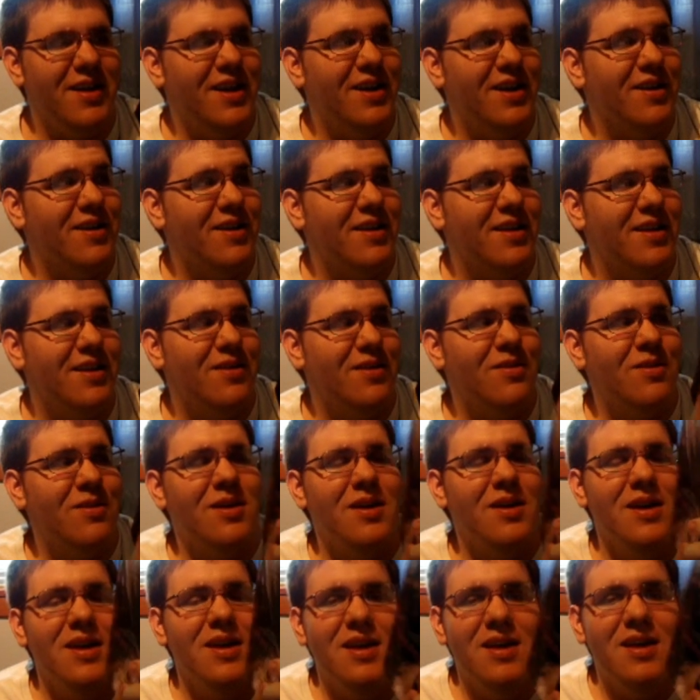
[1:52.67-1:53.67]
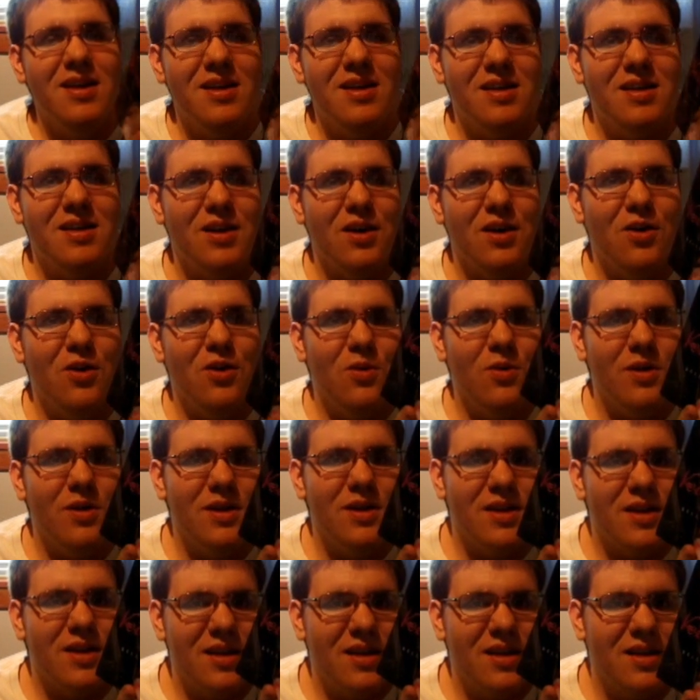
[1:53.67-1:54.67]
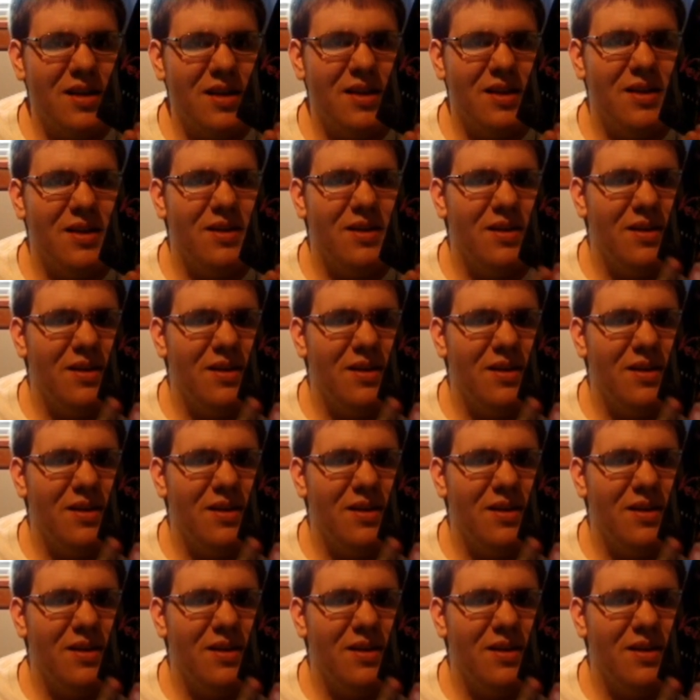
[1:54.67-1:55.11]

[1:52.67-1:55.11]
year ago, so it's